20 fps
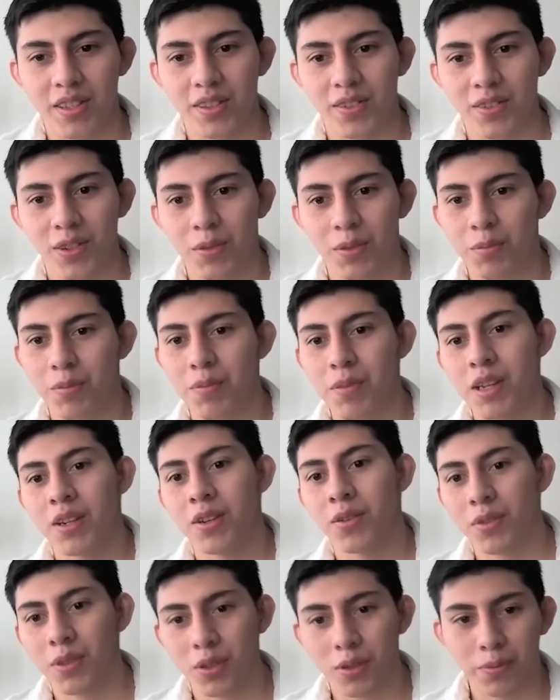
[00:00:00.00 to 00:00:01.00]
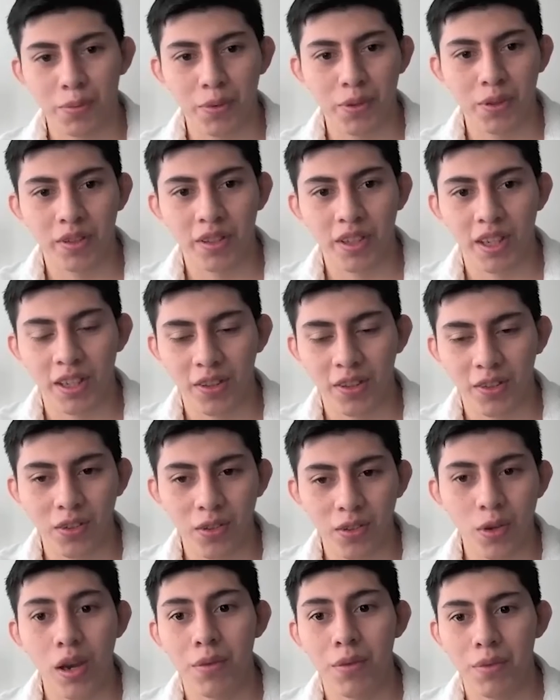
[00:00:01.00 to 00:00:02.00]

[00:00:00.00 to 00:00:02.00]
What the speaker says: you know, many of those books, I know you